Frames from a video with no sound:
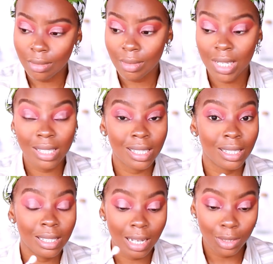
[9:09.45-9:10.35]
These
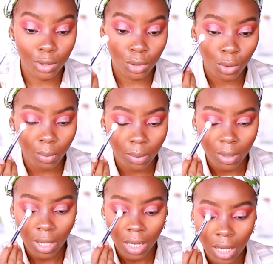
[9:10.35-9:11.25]
things are dope.
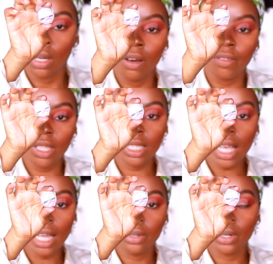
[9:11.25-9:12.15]
For this
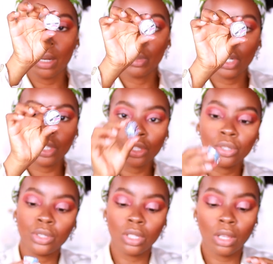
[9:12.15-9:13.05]
eye look, I'm going to
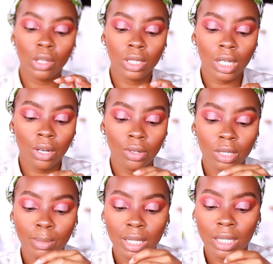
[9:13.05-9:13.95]
use the Luzter
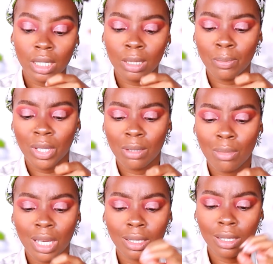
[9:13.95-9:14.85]
Cosmetics
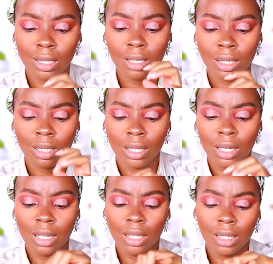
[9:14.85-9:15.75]
pigments.
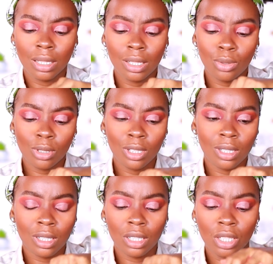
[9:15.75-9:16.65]
This one is
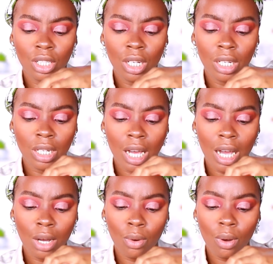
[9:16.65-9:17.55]
in the shade
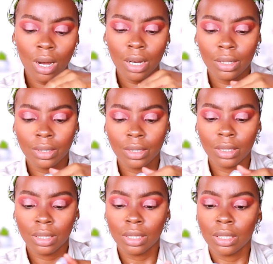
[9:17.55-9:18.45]
Aqua,
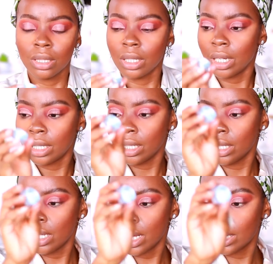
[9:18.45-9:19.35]

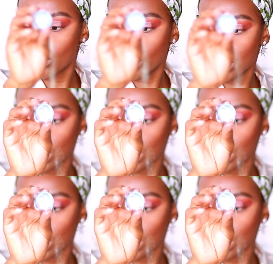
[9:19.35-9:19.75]
and here's what it